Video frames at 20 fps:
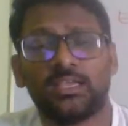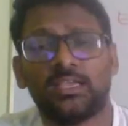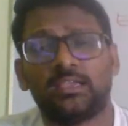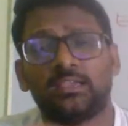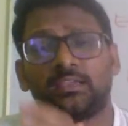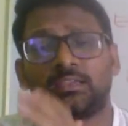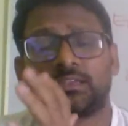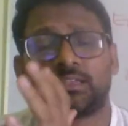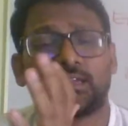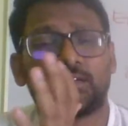
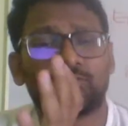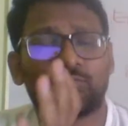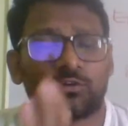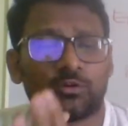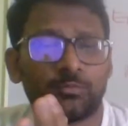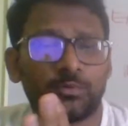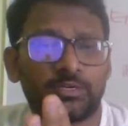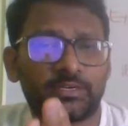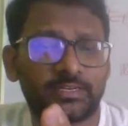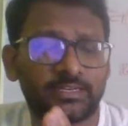It can
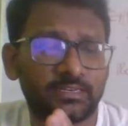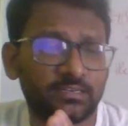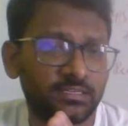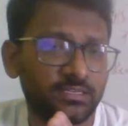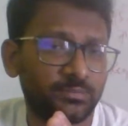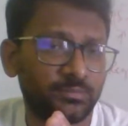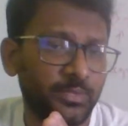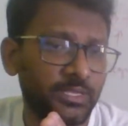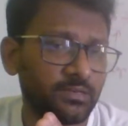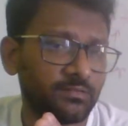form in
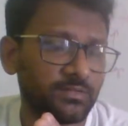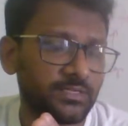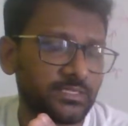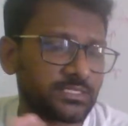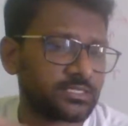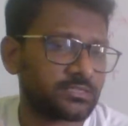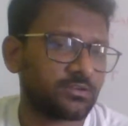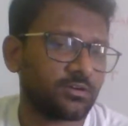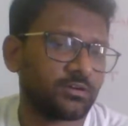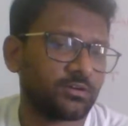renal
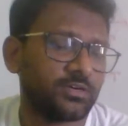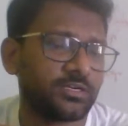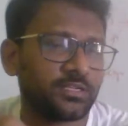pelvis or